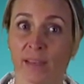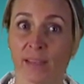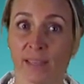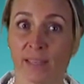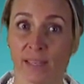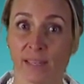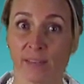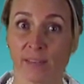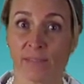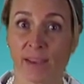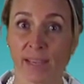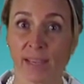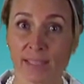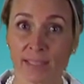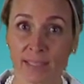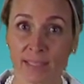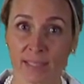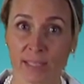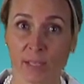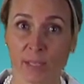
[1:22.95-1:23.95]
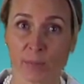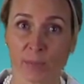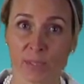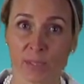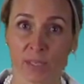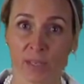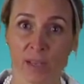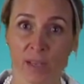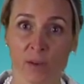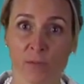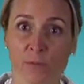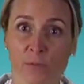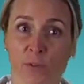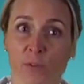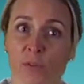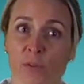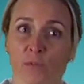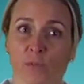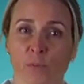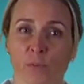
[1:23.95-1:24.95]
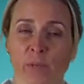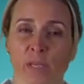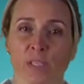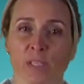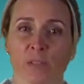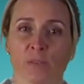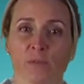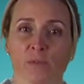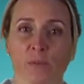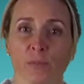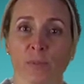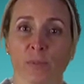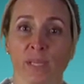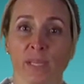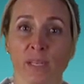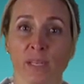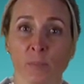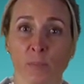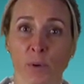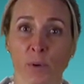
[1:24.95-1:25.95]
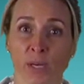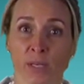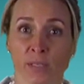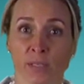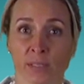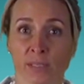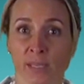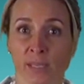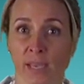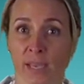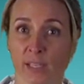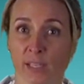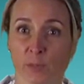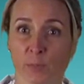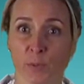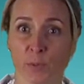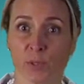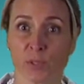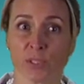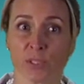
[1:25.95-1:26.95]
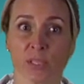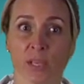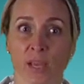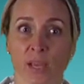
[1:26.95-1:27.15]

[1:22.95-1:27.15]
get advice, tips, and helpful information from leading pregnancy experts